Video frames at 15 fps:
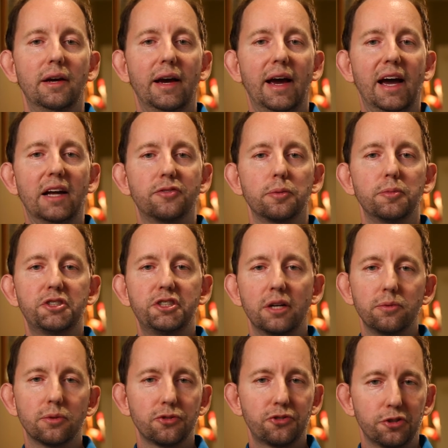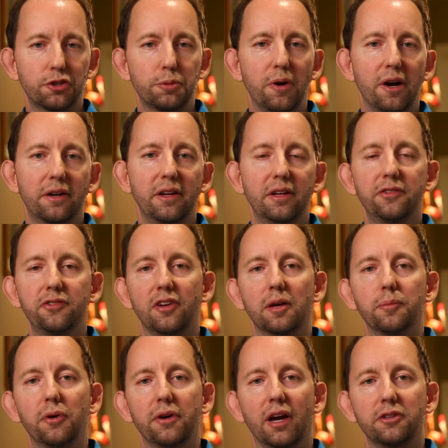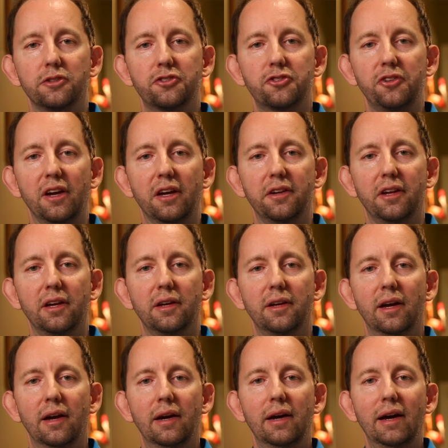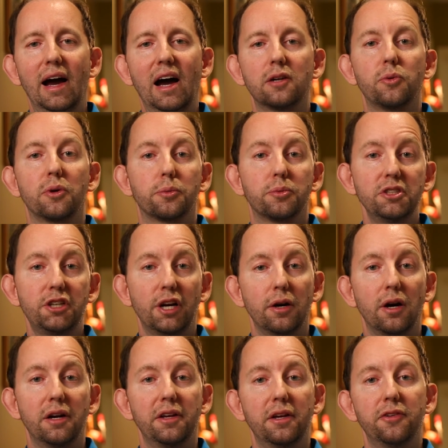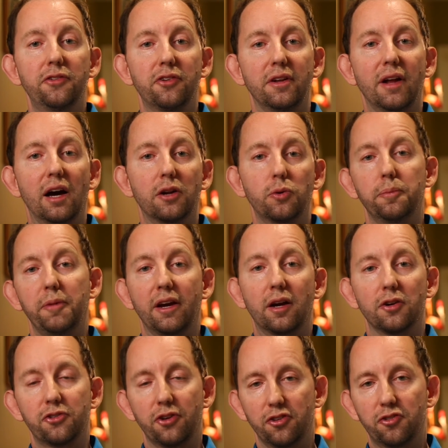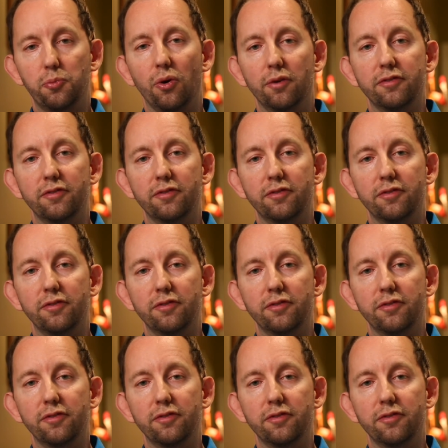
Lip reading: and from a general search marketing standpoint, understanding how do we reach our audience and how do we make our sites more